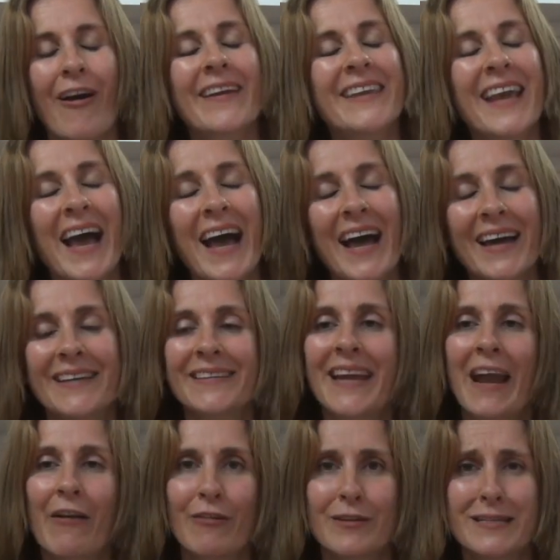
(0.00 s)
I can't
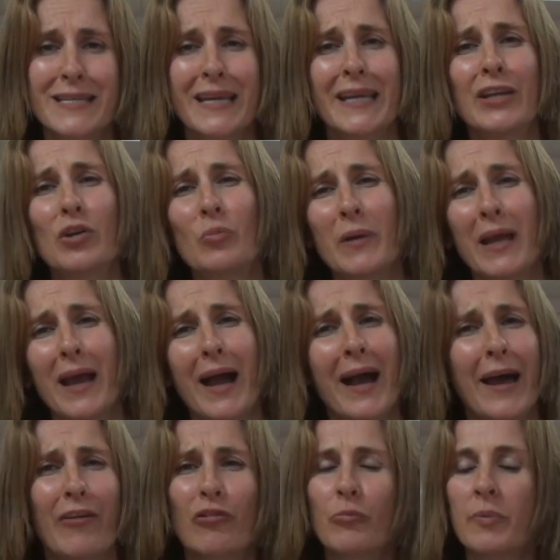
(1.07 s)
guarantee it'll be
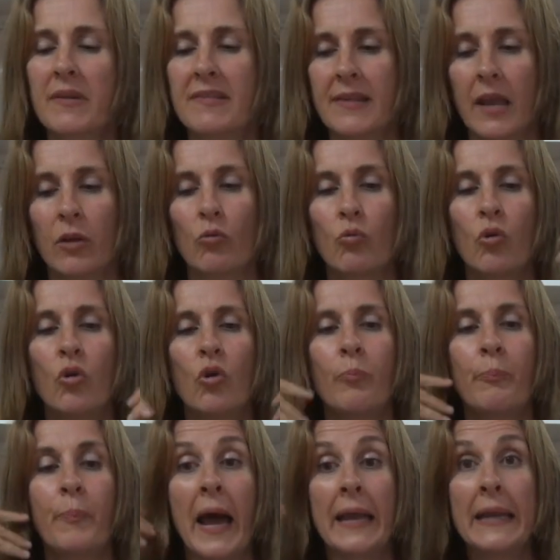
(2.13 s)
100%
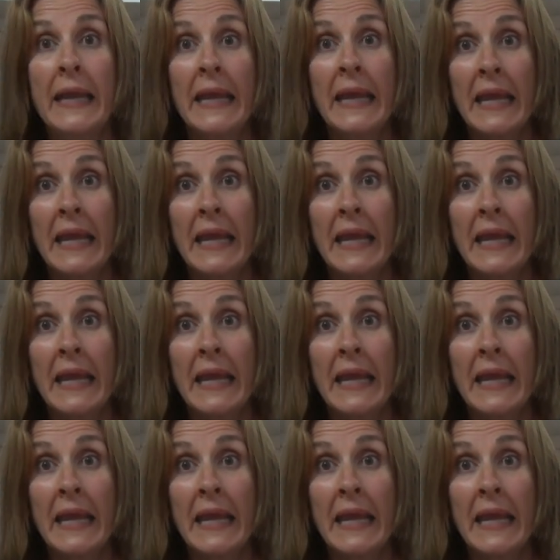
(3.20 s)
raw, but